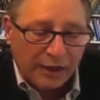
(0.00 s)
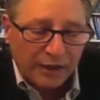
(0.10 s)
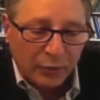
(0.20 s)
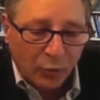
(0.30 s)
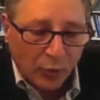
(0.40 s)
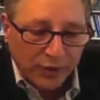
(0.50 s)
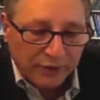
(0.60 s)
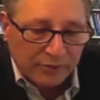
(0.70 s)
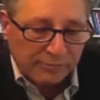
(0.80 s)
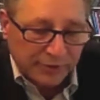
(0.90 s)
It
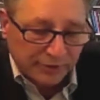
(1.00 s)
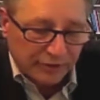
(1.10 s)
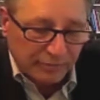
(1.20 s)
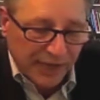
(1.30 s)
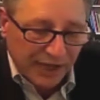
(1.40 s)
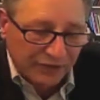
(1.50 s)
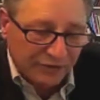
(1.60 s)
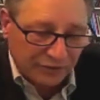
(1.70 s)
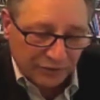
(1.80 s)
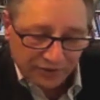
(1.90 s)
will, but its
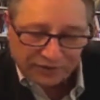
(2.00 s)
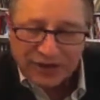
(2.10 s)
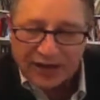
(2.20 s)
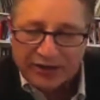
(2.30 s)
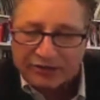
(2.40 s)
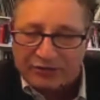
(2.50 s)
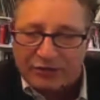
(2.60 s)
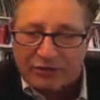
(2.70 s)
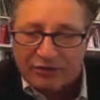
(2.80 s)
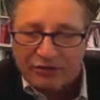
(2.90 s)
magnitude is not as
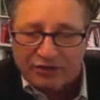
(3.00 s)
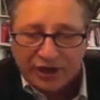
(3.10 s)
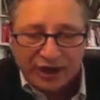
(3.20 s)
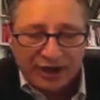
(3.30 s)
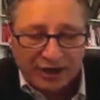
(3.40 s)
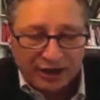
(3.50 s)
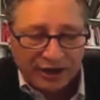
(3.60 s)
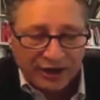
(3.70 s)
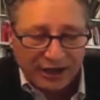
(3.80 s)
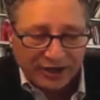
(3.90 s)
large
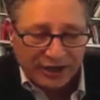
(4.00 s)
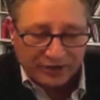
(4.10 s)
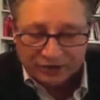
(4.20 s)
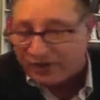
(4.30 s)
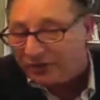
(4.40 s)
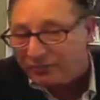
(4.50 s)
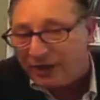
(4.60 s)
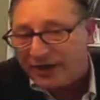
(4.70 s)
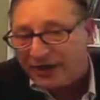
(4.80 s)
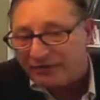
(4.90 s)
as states
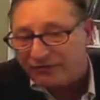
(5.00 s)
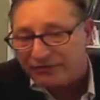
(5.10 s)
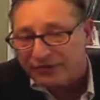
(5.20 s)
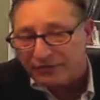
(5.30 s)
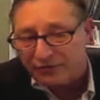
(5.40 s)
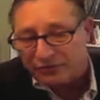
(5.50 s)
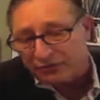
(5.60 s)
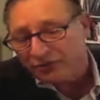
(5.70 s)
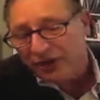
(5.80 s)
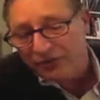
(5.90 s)
might have feared. So
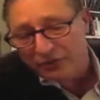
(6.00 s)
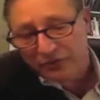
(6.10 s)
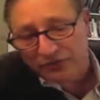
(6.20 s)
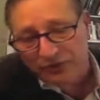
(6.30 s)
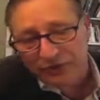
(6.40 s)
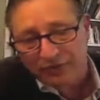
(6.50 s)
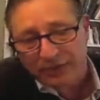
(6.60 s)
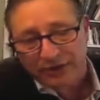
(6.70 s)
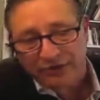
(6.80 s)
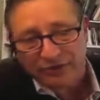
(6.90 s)
states receive
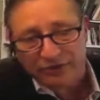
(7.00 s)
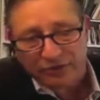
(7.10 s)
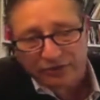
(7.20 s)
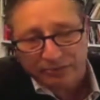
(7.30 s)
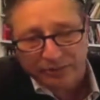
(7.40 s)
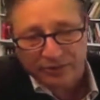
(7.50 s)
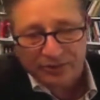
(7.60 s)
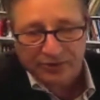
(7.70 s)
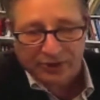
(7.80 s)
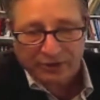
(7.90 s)
about $600
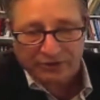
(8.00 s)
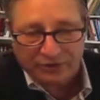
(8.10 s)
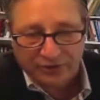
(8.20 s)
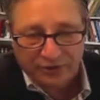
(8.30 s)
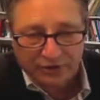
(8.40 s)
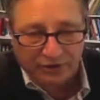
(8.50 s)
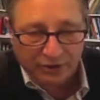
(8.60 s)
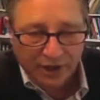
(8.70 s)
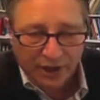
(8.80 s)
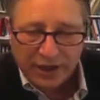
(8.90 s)
billion a
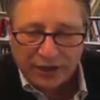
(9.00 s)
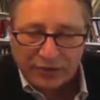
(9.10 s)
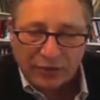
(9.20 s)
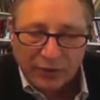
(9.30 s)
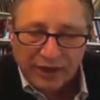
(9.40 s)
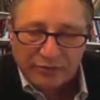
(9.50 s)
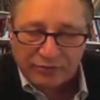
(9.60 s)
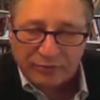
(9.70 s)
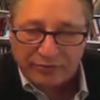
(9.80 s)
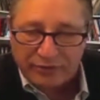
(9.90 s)
year in grants
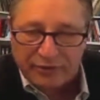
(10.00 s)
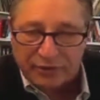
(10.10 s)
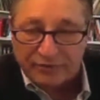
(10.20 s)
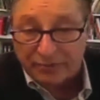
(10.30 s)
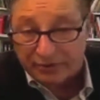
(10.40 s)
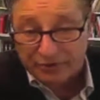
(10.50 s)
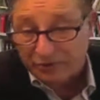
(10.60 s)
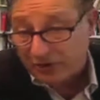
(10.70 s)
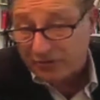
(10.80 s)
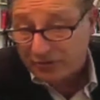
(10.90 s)
from the federal government. It's a
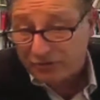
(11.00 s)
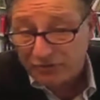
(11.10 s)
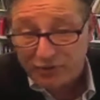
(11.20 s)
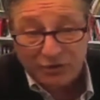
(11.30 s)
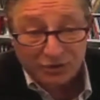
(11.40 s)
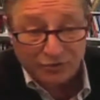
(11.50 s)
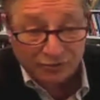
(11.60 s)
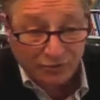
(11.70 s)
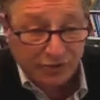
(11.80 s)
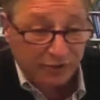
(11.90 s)
significant
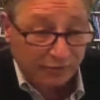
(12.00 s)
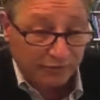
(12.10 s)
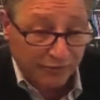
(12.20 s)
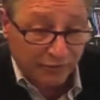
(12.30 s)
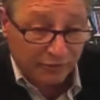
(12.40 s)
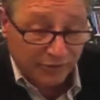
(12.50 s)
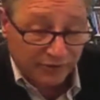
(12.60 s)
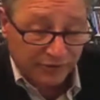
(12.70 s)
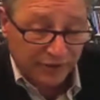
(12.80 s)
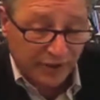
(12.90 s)
chunk of the federal
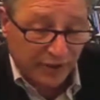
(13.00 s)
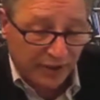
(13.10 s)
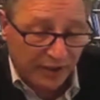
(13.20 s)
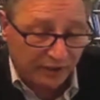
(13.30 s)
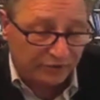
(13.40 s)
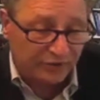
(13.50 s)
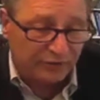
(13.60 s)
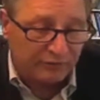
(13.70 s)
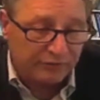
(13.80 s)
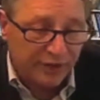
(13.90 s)
budget. It's
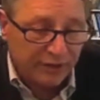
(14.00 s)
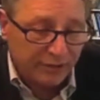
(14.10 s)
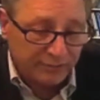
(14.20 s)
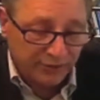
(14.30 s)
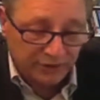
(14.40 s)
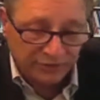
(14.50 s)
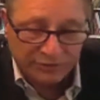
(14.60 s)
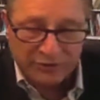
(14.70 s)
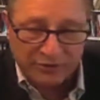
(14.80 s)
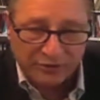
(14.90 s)
a very big
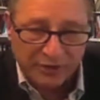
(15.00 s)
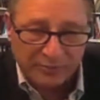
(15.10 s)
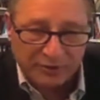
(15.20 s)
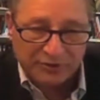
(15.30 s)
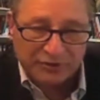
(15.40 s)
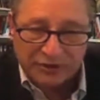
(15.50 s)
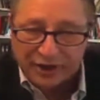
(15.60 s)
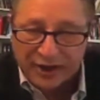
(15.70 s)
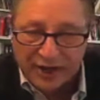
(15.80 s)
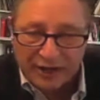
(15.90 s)
chunk of state budgets,
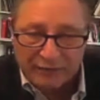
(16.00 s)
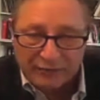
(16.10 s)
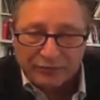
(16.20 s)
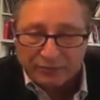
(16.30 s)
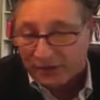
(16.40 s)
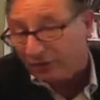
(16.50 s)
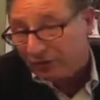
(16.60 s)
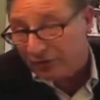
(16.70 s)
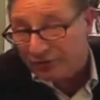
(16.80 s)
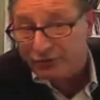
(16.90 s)
on average about
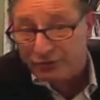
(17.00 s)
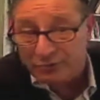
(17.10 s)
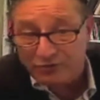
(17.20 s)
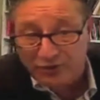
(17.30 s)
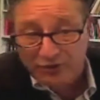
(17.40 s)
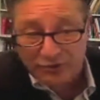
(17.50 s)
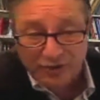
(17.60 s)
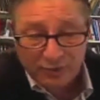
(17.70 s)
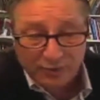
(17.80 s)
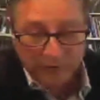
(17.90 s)
32% of
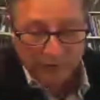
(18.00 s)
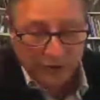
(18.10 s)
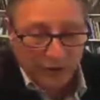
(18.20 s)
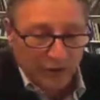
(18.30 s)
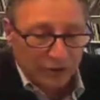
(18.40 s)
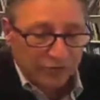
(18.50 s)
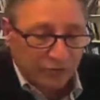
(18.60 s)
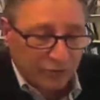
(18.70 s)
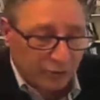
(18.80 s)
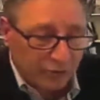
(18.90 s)
state revenue.
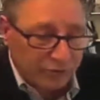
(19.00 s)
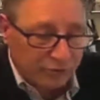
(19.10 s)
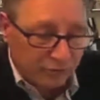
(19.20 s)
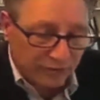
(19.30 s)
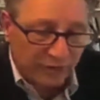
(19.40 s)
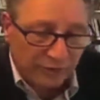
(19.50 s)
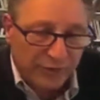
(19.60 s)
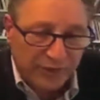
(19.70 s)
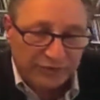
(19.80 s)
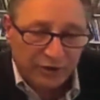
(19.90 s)
So federal
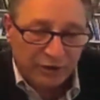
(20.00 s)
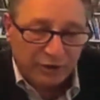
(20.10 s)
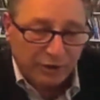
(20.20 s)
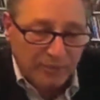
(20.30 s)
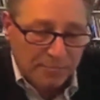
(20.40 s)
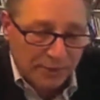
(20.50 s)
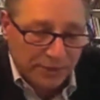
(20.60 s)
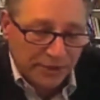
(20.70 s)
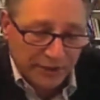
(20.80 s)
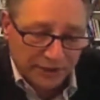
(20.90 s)
grants are a
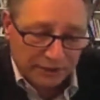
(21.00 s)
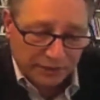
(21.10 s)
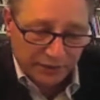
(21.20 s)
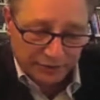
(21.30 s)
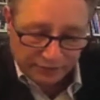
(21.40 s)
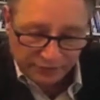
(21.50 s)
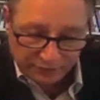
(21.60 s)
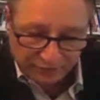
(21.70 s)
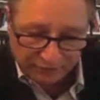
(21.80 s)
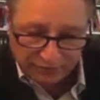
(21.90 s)
big area of
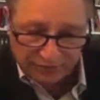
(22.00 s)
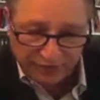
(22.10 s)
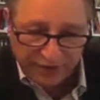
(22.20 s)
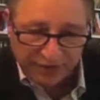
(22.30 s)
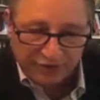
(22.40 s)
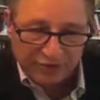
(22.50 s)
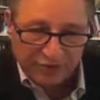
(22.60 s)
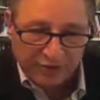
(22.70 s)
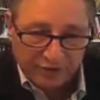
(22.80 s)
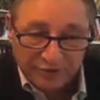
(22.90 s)
concern for states.
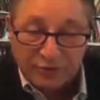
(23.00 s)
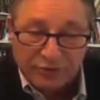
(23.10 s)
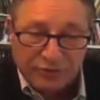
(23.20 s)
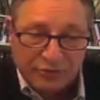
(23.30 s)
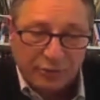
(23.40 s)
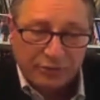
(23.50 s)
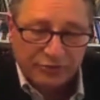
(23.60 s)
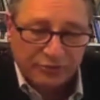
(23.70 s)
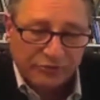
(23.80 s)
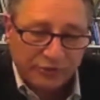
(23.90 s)
As far as the
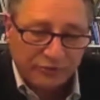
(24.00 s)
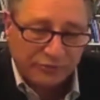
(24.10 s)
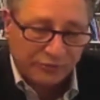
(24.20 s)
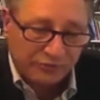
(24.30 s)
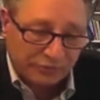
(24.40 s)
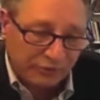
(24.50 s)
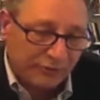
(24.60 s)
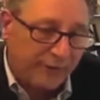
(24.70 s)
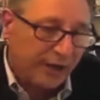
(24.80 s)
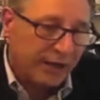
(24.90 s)
sequester itself is
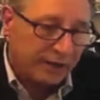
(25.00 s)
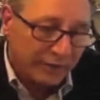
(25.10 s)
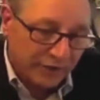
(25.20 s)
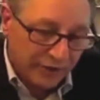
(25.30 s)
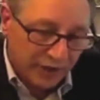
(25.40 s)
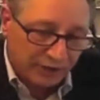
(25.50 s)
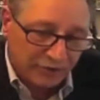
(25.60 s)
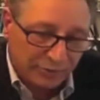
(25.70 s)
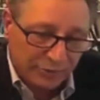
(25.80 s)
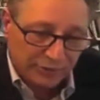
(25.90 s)
concerned, they
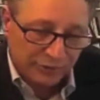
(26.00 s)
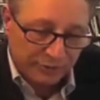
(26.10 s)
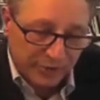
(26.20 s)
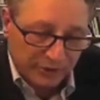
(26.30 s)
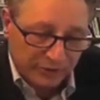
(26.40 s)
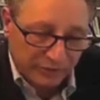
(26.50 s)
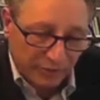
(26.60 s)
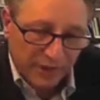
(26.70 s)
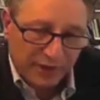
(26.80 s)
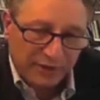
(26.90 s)
dodged a bullet. The biggest
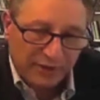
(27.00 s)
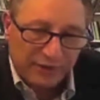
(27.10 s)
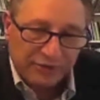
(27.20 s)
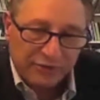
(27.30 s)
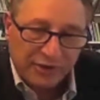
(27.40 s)
grant is